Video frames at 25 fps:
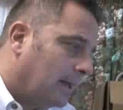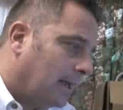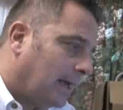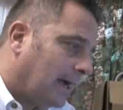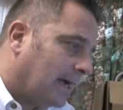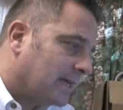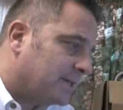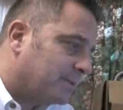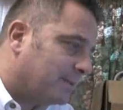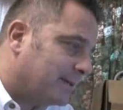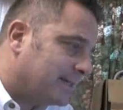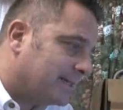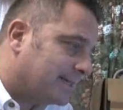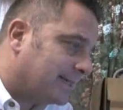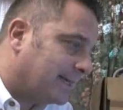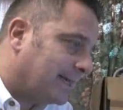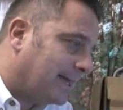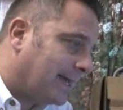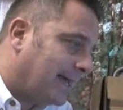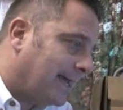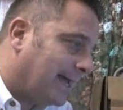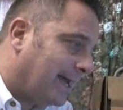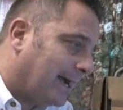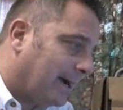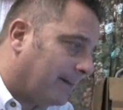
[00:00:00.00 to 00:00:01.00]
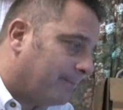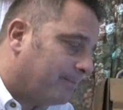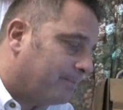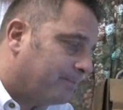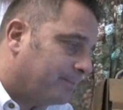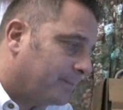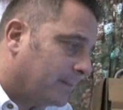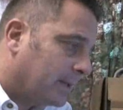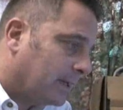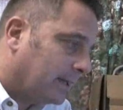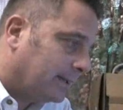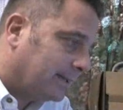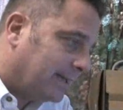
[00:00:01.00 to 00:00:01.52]
as we see here,
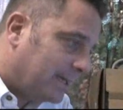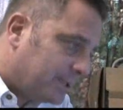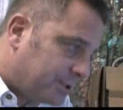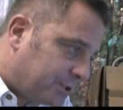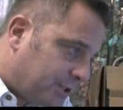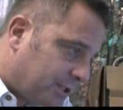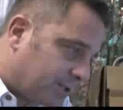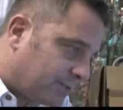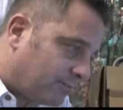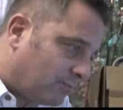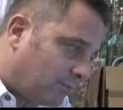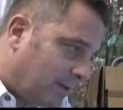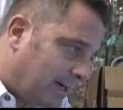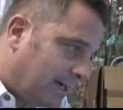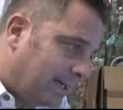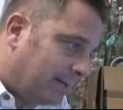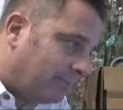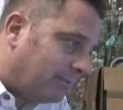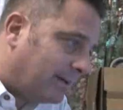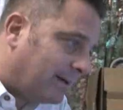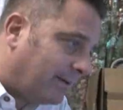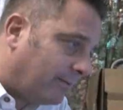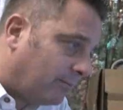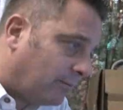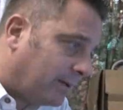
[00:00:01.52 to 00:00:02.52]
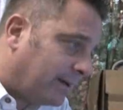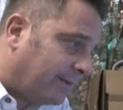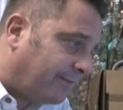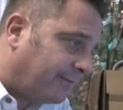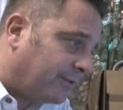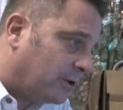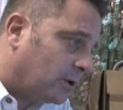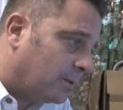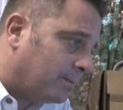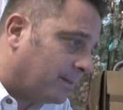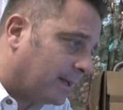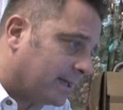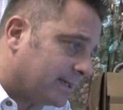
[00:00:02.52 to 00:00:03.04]
and let's just really
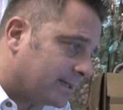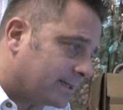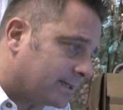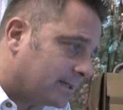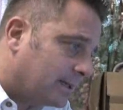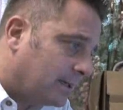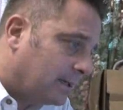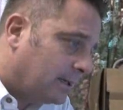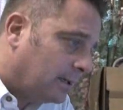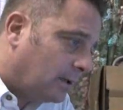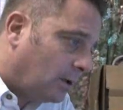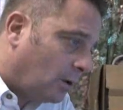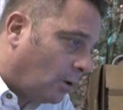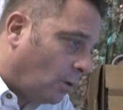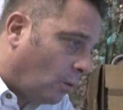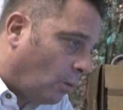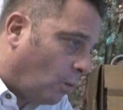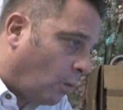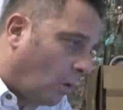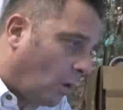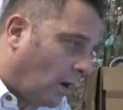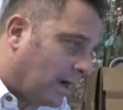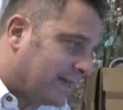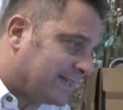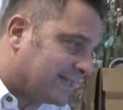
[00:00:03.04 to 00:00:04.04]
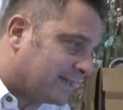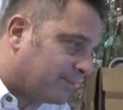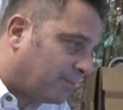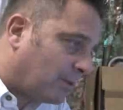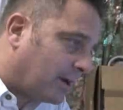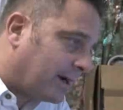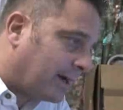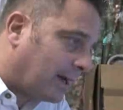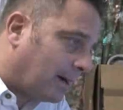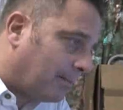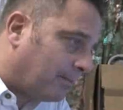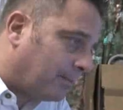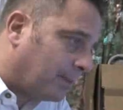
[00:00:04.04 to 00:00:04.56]
reaffirm this,
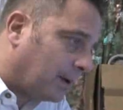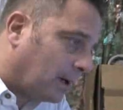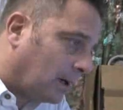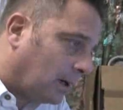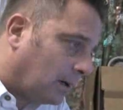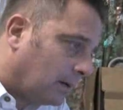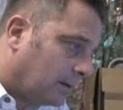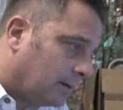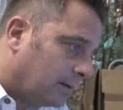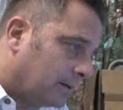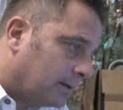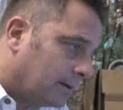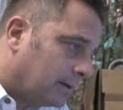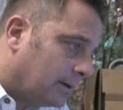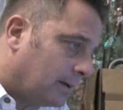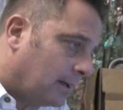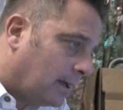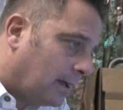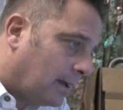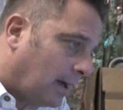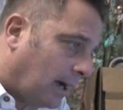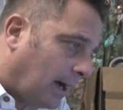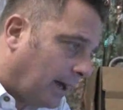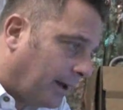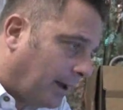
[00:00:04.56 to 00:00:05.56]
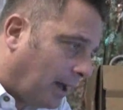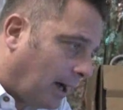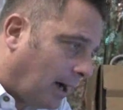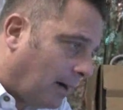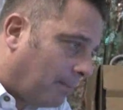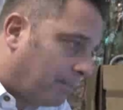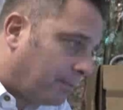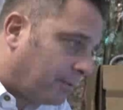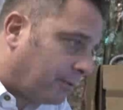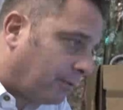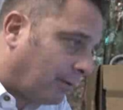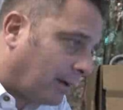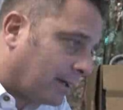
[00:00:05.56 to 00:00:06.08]
widespread up bar, an
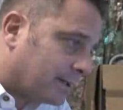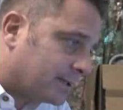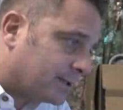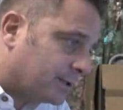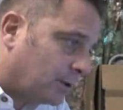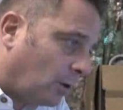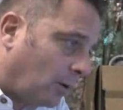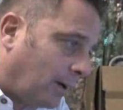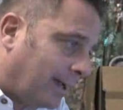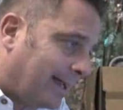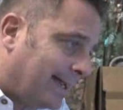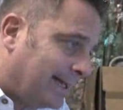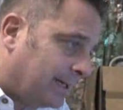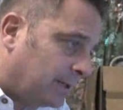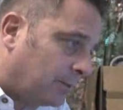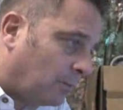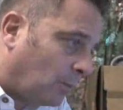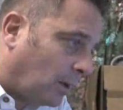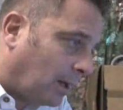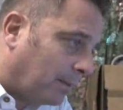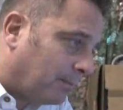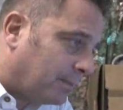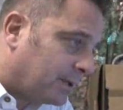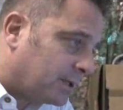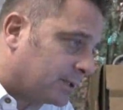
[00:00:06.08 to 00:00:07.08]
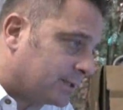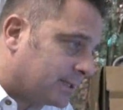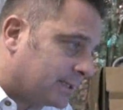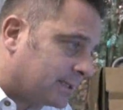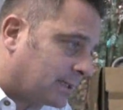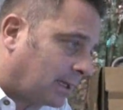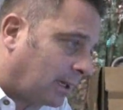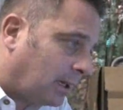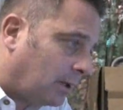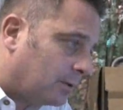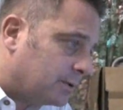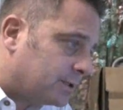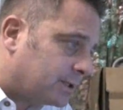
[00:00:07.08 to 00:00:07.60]
up thrust, not a hidden one because it's
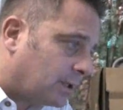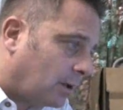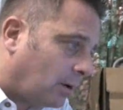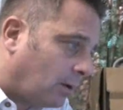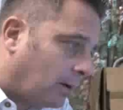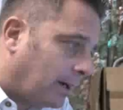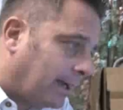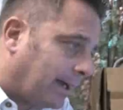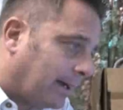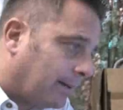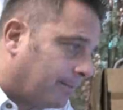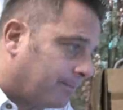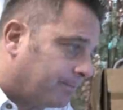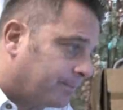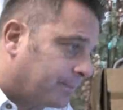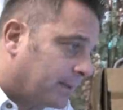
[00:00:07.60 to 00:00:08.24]
closed higher.